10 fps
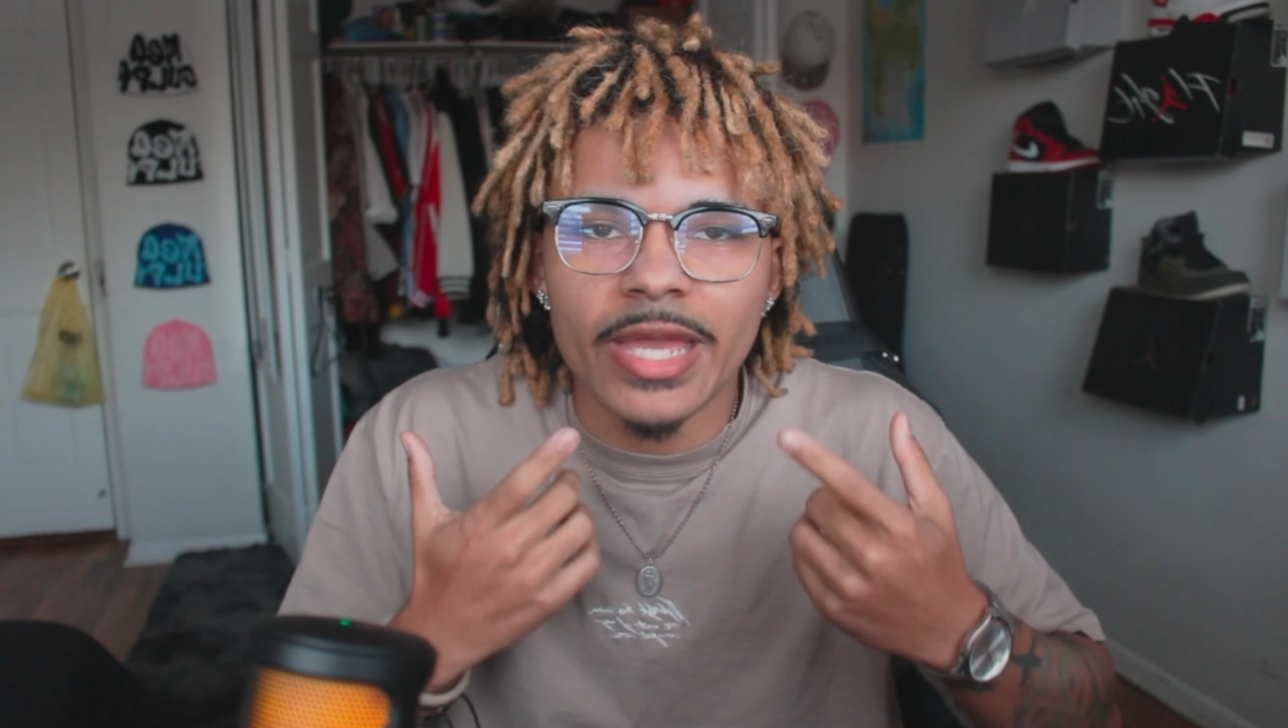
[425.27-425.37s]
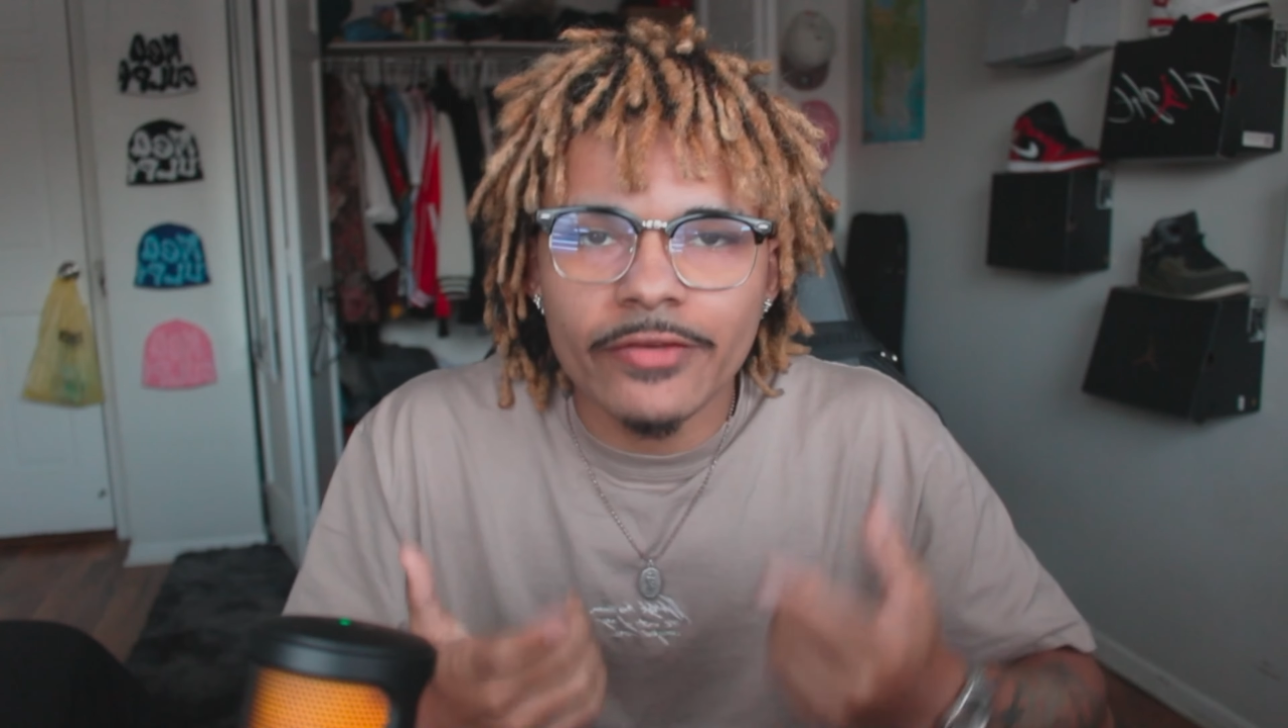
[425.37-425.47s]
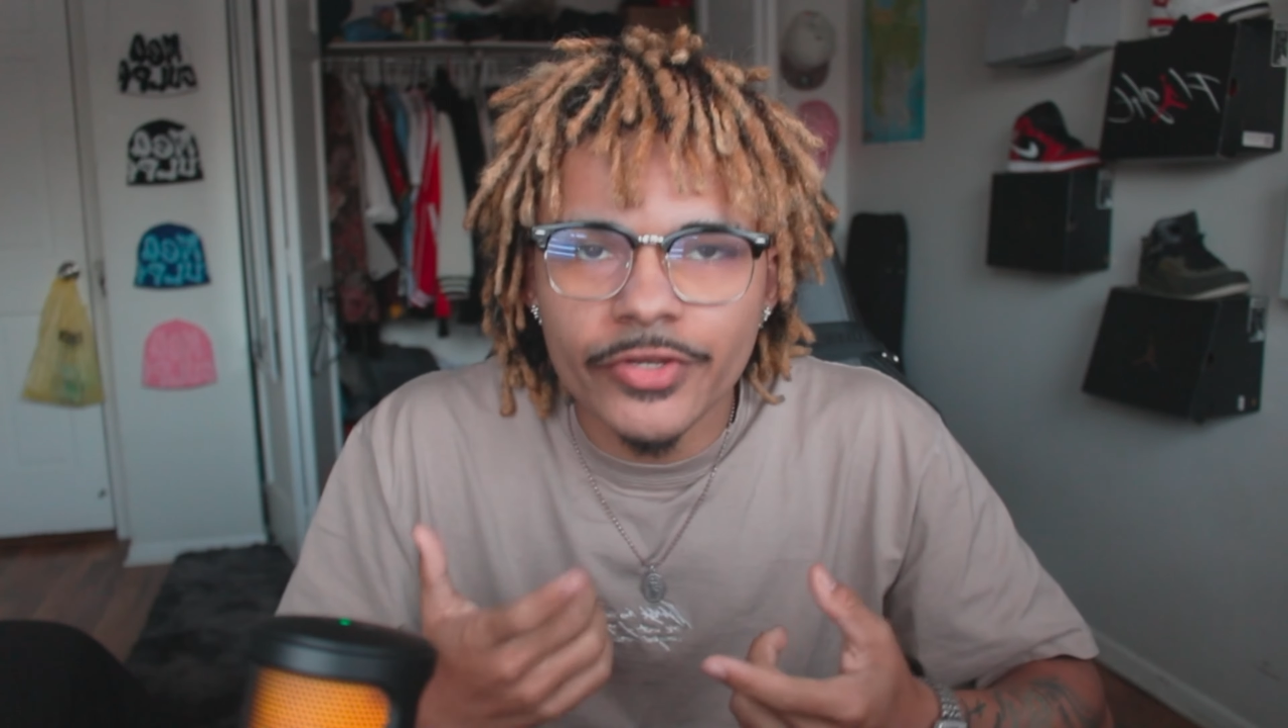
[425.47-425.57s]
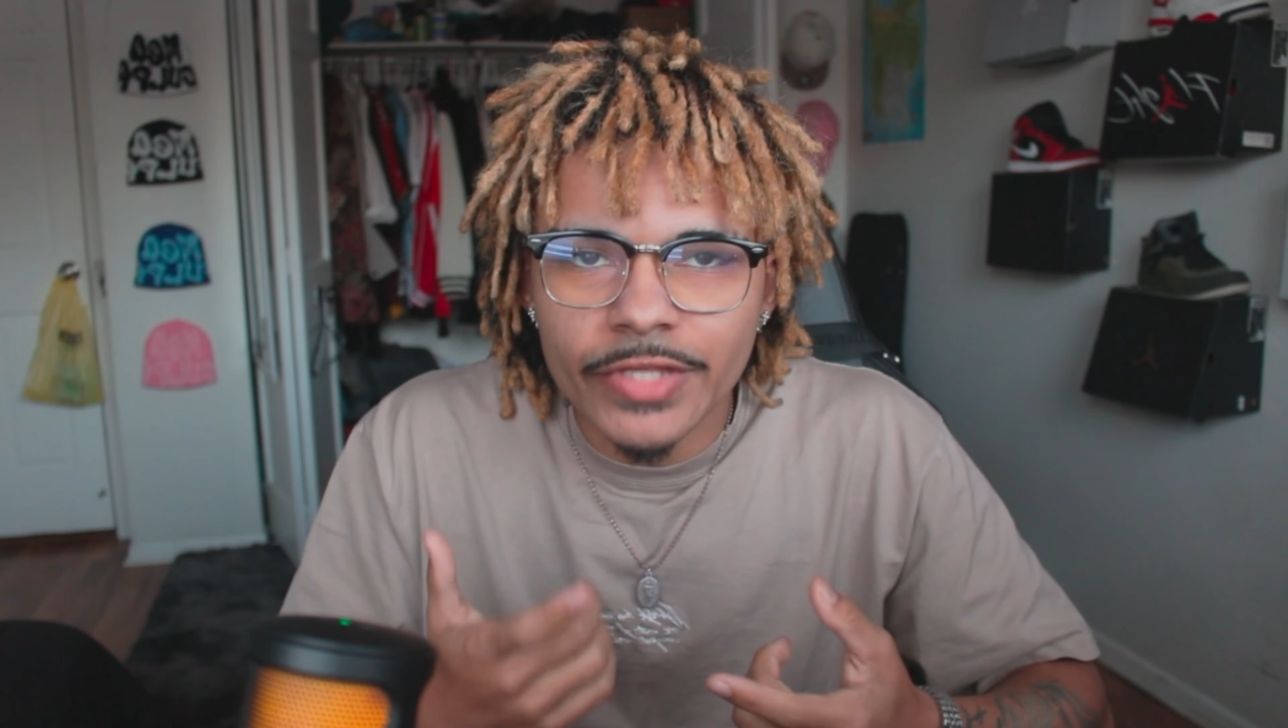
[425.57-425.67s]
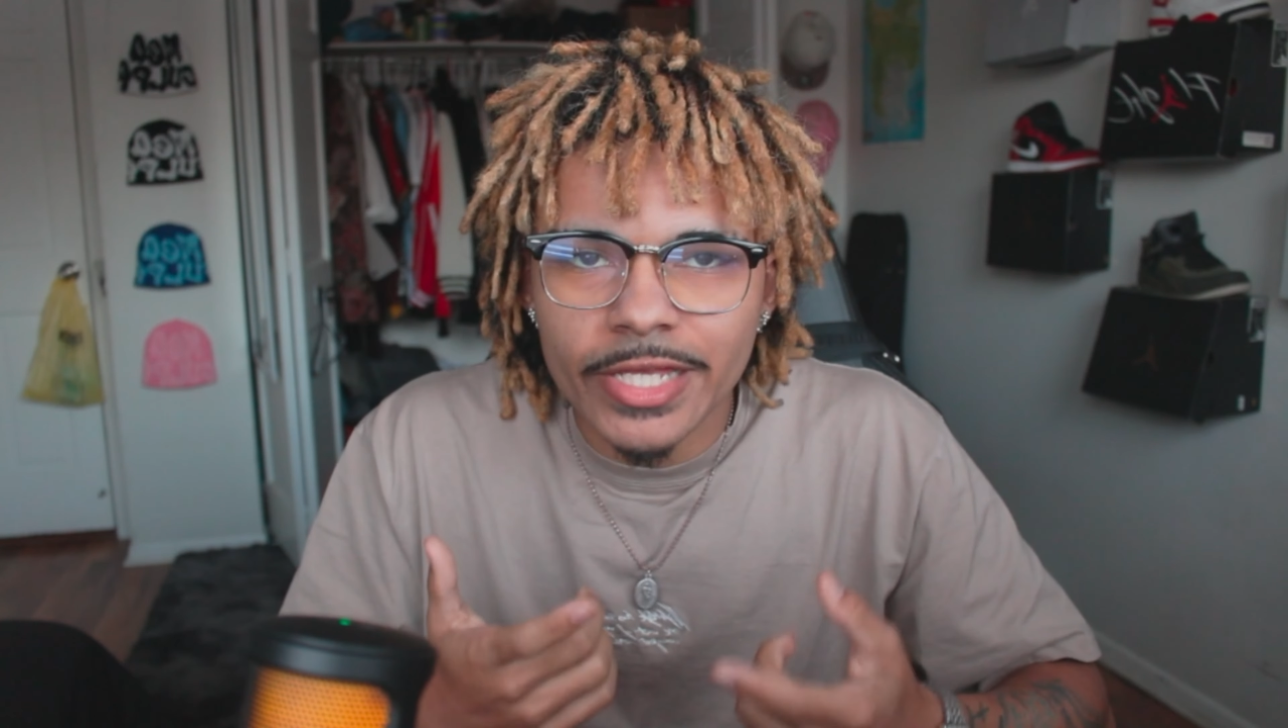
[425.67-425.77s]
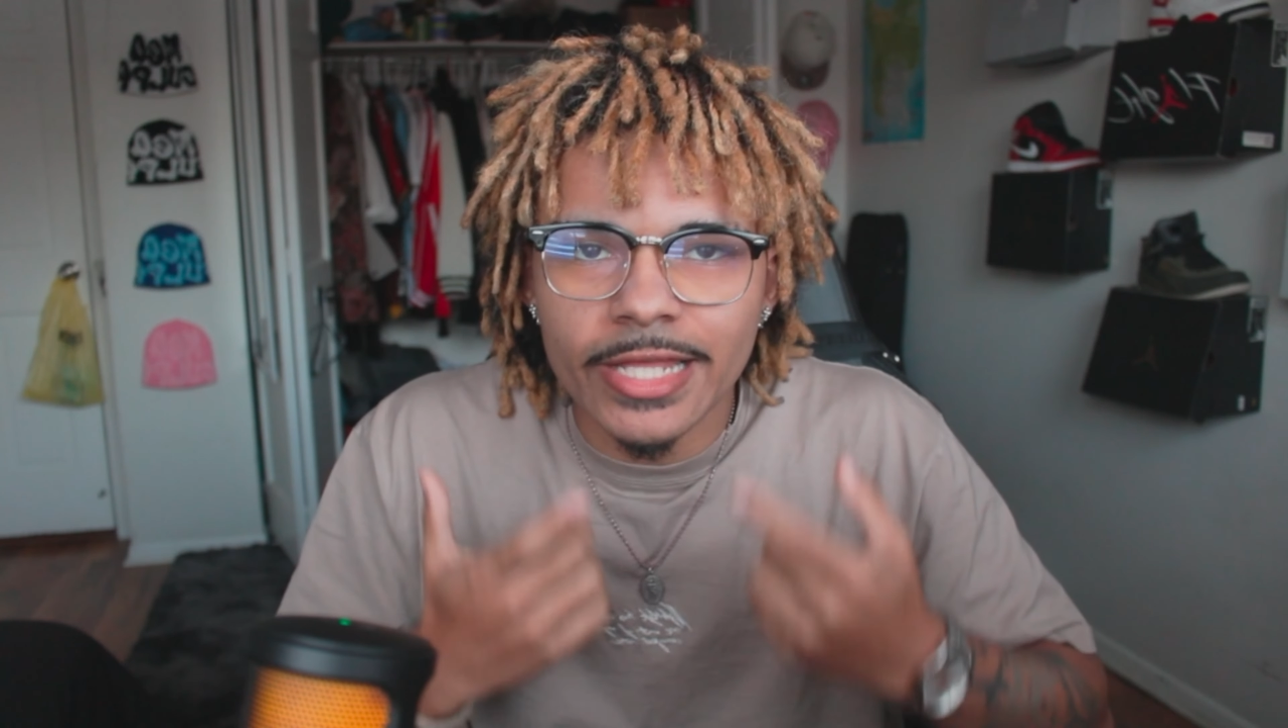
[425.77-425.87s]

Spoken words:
everything